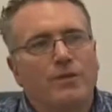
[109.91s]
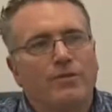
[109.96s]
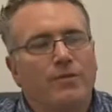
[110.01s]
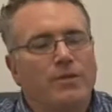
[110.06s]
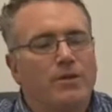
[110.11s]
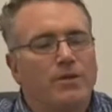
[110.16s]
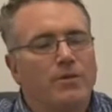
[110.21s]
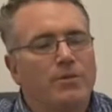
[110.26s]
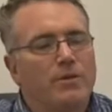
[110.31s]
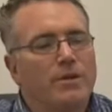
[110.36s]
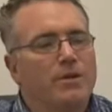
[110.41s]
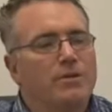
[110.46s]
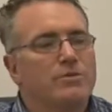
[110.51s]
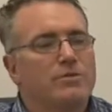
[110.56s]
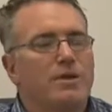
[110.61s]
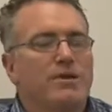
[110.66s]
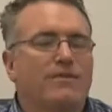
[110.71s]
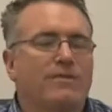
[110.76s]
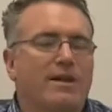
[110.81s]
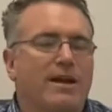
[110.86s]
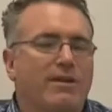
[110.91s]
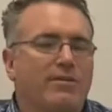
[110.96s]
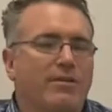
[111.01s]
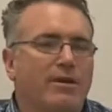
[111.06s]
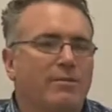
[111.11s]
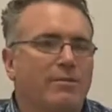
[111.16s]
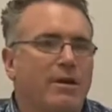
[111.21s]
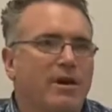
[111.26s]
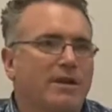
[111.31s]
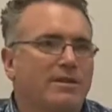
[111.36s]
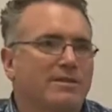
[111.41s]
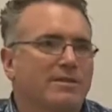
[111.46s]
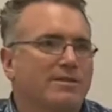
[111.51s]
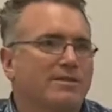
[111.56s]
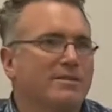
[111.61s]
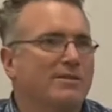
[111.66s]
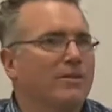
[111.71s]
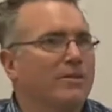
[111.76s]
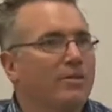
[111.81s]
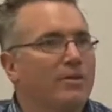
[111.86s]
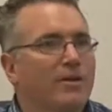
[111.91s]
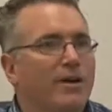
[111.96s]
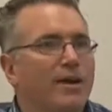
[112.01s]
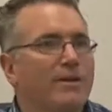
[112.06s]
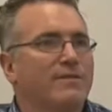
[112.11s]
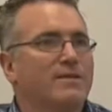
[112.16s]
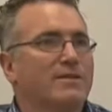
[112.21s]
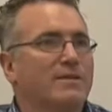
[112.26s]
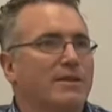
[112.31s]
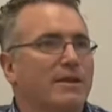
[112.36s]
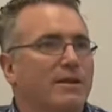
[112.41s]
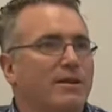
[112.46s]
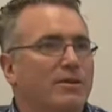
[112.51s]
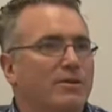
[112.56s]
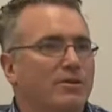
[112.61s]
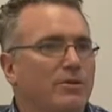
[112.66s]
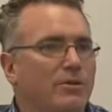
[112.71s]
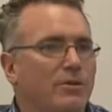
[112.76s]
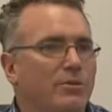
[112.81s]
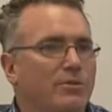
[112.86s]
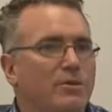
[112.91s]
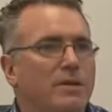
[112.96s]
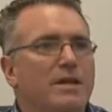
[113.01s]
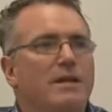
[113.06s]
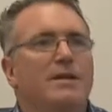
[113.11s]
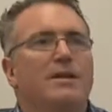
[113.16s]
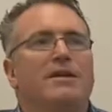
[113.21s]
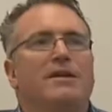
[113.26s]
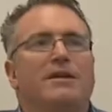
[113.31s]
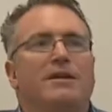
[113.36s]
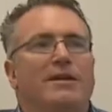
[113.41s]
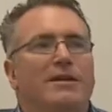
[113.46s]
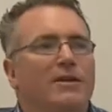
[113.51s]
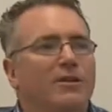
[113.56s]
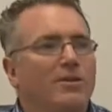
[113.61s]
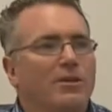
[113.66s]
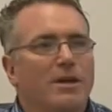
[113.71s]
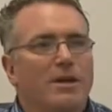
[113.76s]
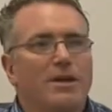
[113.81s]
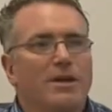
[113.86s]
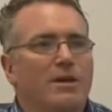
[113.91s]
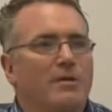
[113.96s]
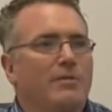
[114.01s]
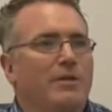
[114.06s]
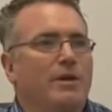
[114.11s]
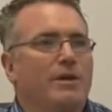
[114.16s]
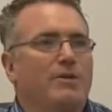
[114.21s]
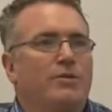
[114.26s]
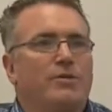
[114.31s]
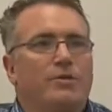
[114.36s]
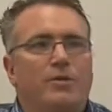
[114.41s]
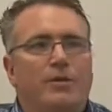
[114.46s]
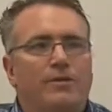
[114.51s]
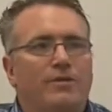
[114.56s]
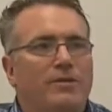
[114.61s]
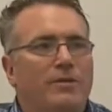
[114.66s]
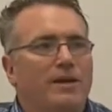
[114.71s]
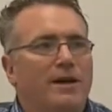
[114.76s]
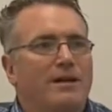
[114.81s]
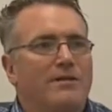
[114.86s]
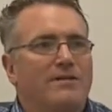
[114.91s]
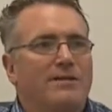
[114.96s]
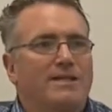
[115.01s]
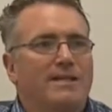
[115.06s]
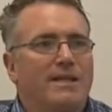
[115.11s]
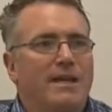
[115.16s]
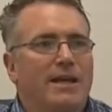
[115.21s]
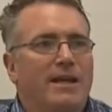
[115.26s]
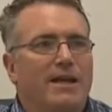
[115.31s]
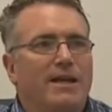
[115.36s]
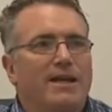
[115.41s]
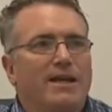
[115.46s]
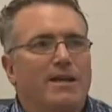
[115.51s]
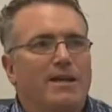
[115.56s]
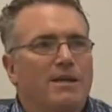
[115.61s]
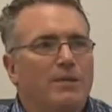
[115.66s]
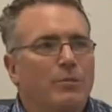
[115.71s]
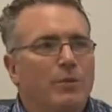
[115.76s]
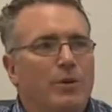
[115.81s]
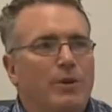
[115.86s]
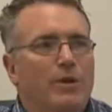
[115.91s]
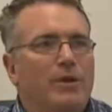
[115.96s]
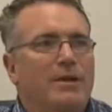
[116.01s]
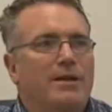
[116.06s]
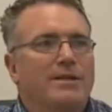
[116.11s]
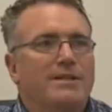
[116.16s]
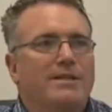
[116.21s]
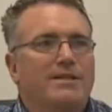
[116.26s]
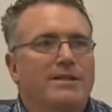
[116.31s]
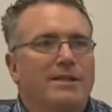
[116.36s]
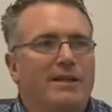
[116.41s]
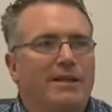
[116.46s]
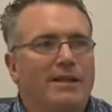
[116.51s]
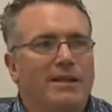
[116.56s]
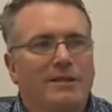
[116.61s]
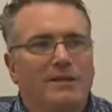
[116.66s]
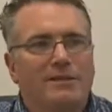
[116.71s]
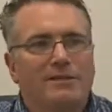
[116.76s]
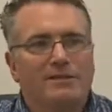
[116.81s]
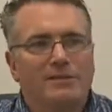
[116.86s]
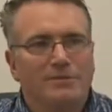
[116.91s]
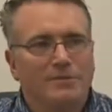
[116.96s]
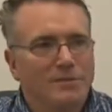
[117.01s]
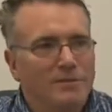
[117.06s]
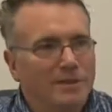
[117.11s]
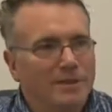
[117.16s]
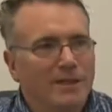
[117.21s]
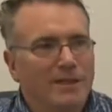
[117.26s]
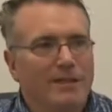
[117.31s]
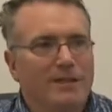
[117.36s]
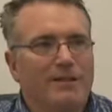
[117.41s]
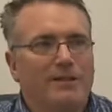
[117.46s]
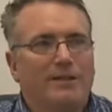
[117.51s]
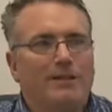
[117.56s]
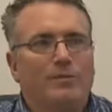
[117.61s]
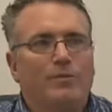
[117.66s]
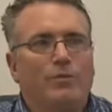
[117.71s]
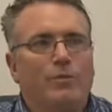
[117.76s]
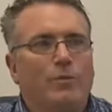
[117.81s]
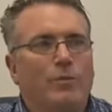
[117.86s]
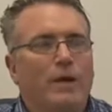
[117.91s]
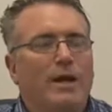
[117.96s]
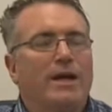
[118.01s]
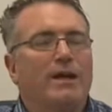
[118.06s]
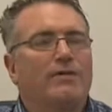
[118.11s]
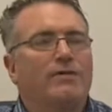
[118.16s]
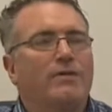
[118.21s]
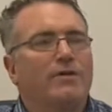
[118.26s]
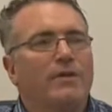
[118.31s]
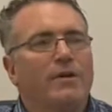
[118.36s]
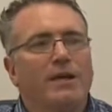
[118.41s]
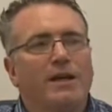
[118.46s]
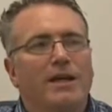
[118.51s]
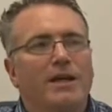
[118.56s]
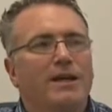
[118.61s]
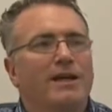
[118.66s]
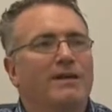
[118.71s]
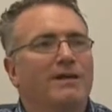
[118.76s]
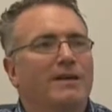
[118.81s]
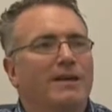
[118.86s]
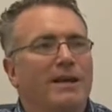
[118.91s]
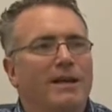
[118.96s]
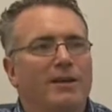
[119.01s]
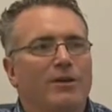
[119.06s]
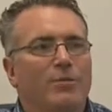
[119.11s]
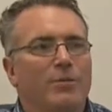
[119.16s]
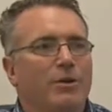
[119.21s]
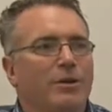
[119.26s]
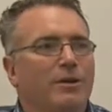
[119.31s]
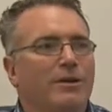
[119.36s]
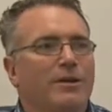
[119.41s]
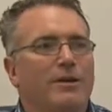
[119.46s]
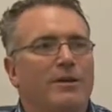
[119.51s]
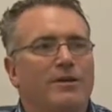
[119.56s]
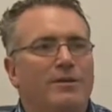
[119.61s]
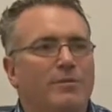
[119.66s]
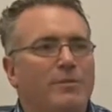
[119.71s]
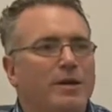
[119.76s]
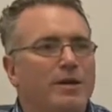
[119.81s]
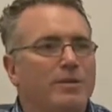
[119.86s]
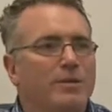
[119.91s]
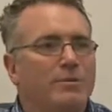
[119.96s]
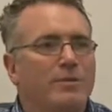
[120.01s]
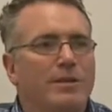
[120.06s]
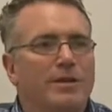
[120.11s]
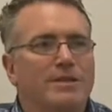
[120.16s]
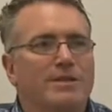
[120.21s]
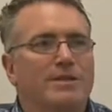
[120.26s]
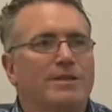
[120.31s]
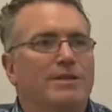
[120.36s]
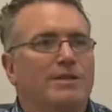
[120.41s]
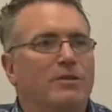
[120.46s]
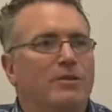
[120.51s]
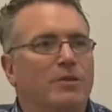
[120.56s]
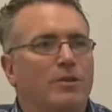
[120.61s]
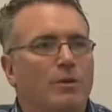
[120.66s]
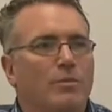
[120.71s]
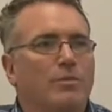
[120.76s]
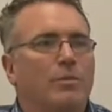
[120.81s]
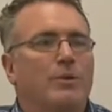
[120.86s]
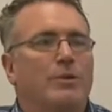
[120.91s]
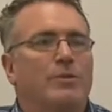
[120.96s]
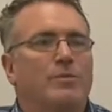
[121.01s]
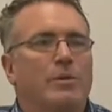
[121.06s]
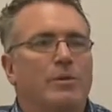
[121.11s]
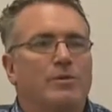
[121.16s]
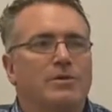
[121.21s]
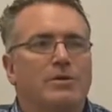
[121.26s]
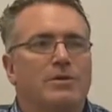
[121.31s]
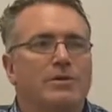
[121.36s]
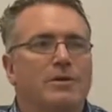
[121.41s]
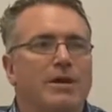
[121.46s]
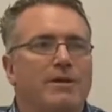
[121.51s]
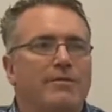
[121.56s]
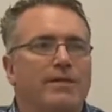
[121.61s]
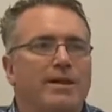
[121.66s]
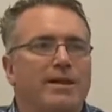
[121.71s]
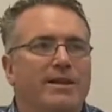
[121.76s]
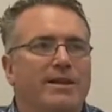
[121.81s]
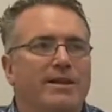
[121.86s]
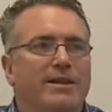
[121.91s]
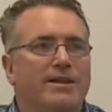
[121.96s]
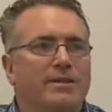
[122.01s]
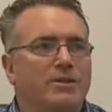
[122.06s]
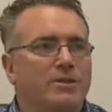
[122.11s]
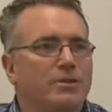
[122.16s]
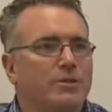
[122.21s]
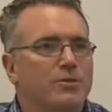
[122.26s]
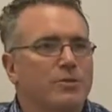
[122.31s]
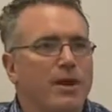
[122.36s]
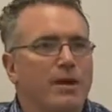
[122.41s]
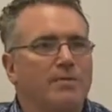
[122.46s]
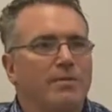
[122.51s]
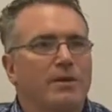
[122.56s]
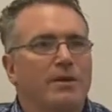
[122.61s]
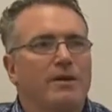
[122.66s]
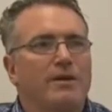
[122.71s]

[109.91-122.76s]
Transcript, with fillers: if you don't want to use our flat rate boxes and you don't have a scale at home, you can come here 24 hours a day, put it on the scale, it'll weigh it for you, and you put in all the measurements and you can put the postage on right then and just drop it